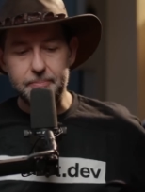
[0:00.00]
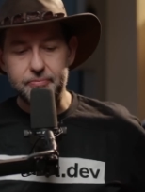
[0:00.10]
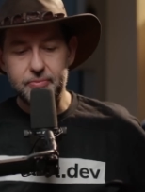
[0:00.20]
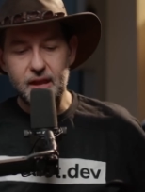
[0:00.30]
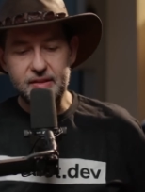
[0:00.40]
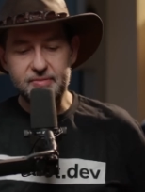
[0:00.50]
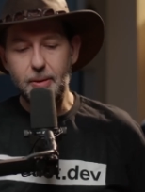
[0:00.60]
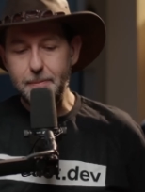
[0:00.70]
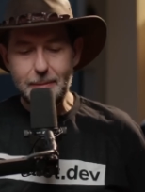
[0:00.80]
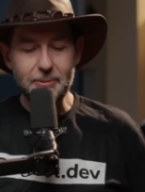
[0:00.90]
That's
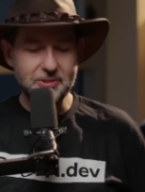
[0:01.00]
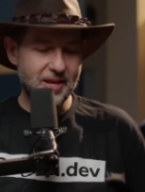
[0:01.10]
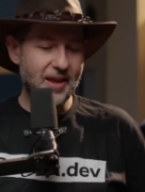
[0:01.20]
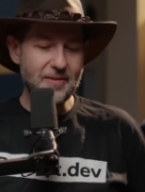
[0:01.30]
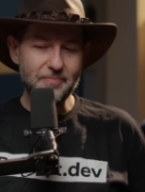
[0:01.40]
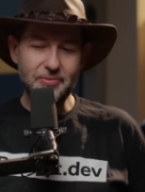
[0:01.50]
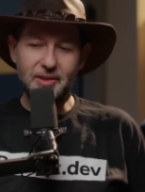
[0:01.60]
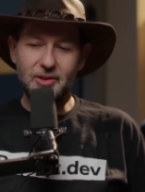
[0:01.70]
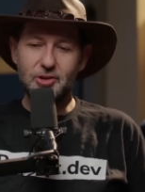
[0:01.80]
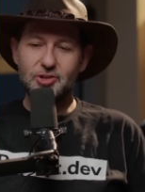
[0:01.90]
what people say
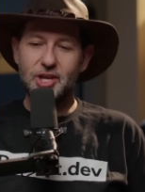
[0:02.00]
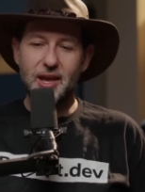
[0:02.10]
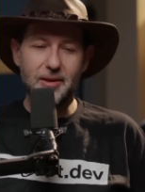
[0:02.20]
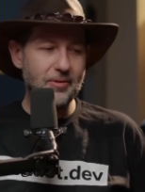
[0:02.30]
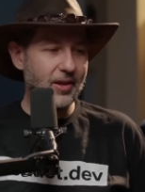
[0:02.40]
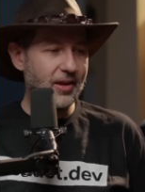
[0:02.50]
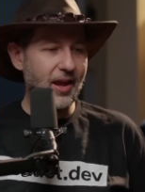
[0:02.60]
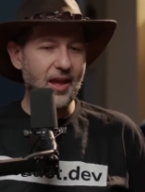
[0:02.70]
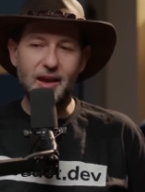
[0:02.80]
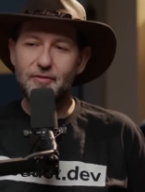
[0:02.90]
in your chat, and
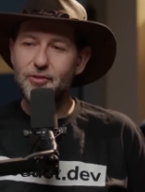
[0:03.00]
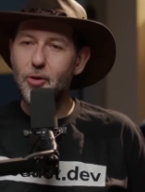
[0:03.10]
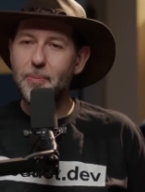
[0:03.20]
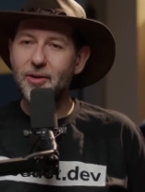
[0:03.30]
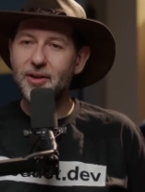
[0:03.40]
I have no bearing to